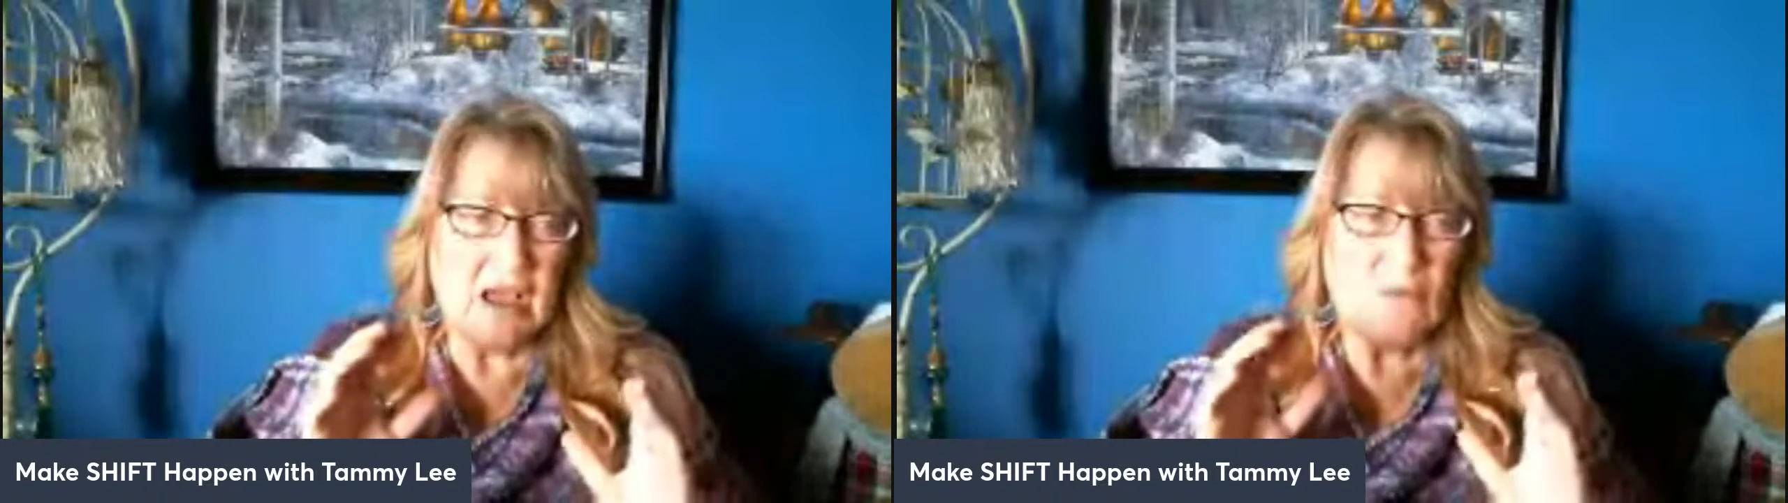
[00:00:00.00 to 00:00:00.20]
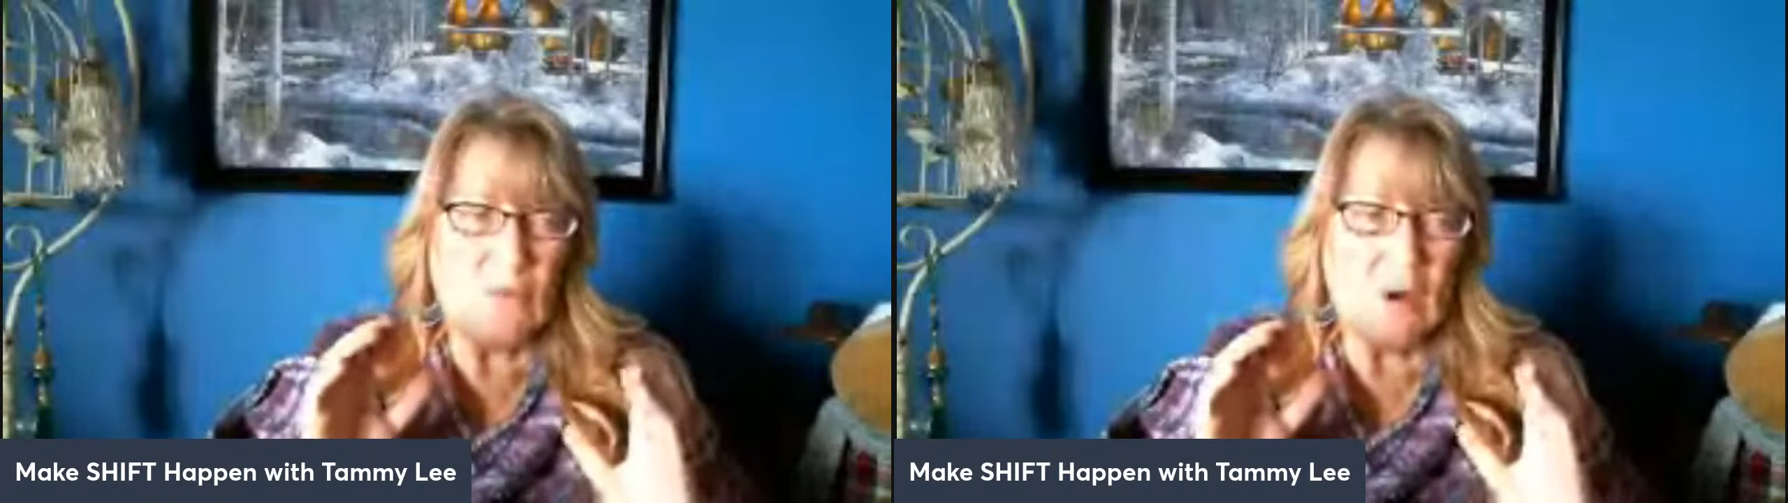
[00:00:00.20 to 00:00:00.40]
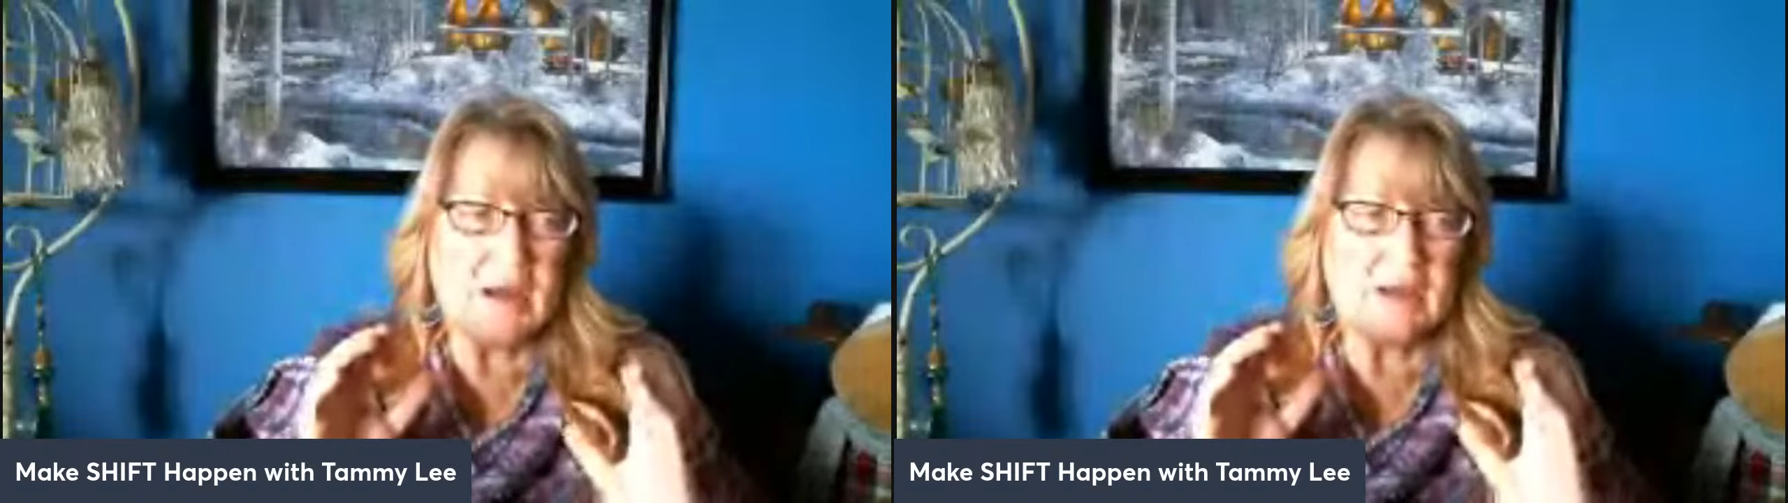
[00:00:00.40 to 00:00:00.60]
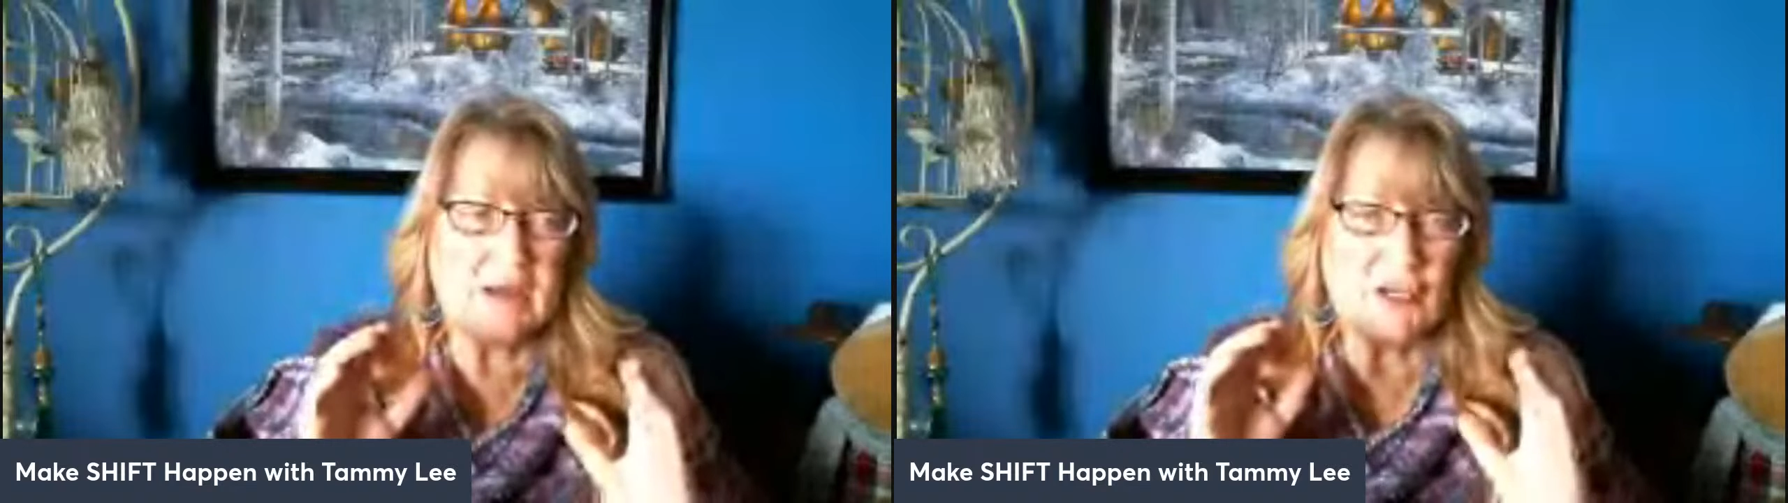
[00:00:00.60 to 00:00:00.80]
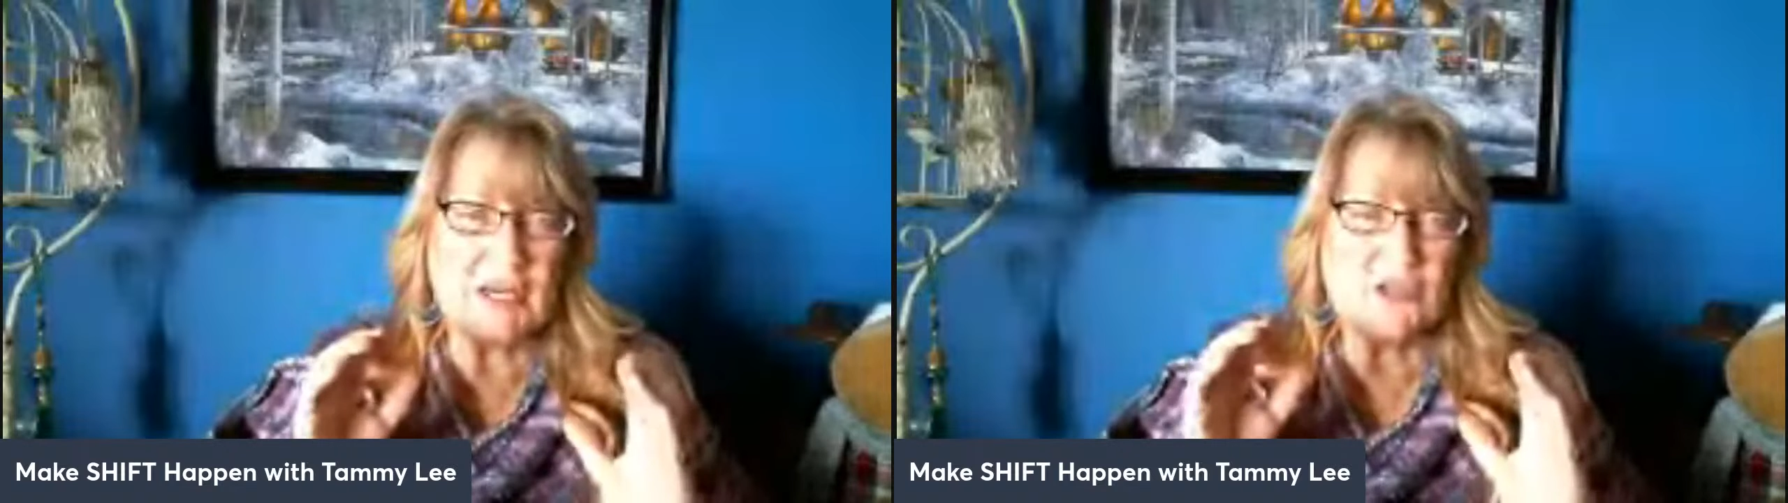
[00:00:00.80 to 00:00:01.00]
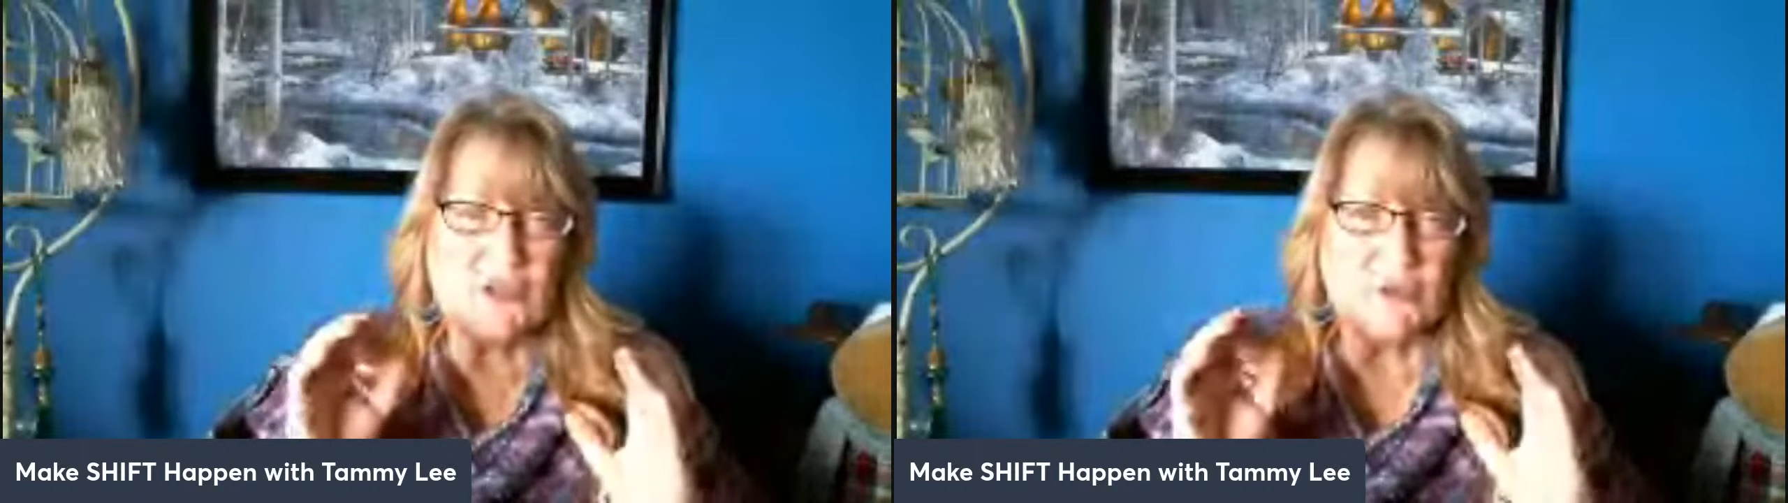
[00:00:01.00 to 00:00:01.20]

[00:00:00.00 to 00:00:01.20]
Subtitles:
of what changed